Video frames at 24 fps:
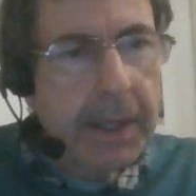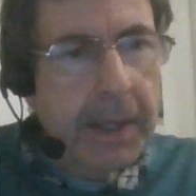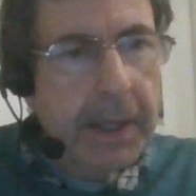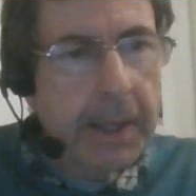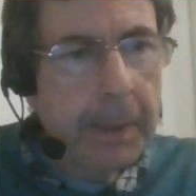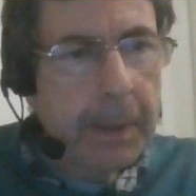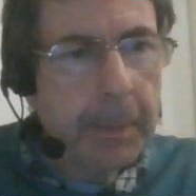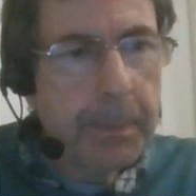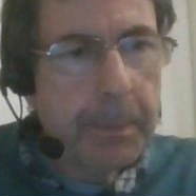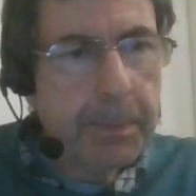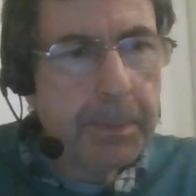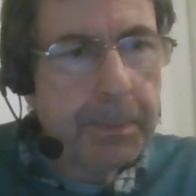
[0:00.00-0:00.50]

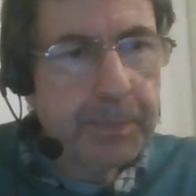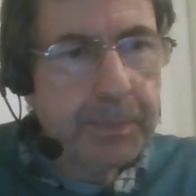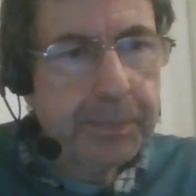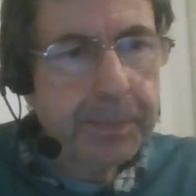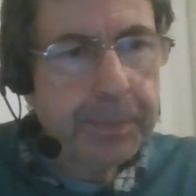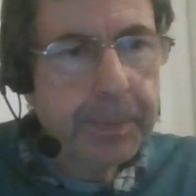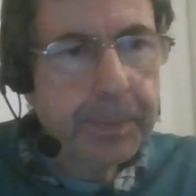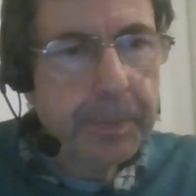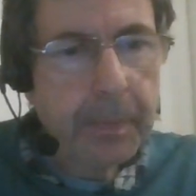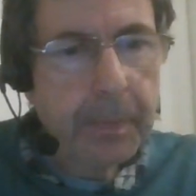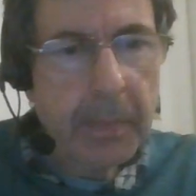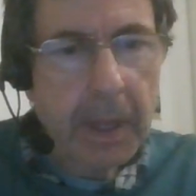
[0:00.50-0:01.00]

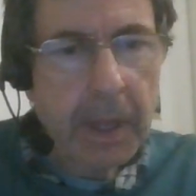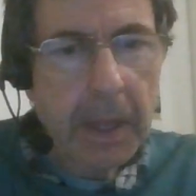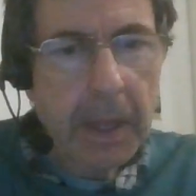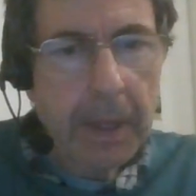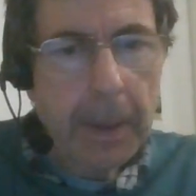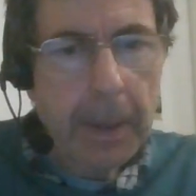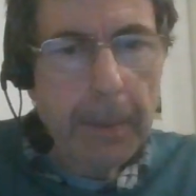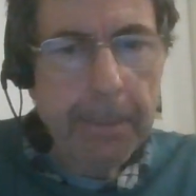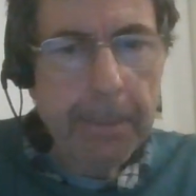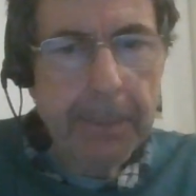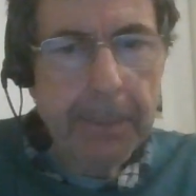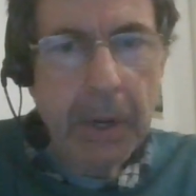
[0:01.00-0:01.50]

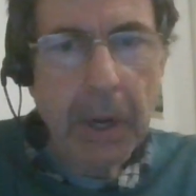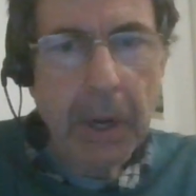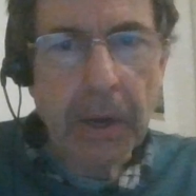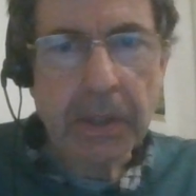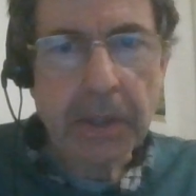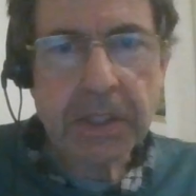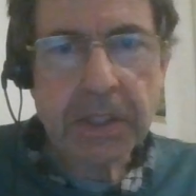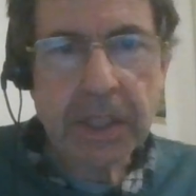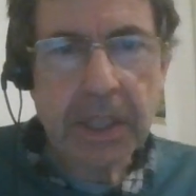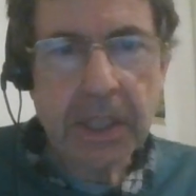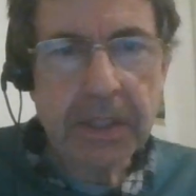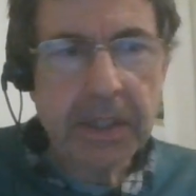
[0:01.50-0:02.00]

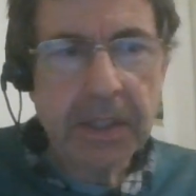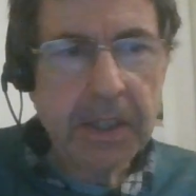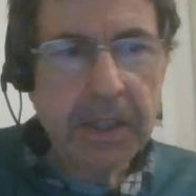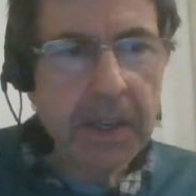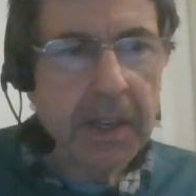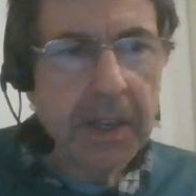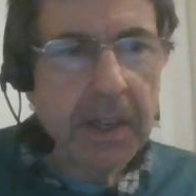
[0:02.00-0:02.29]
but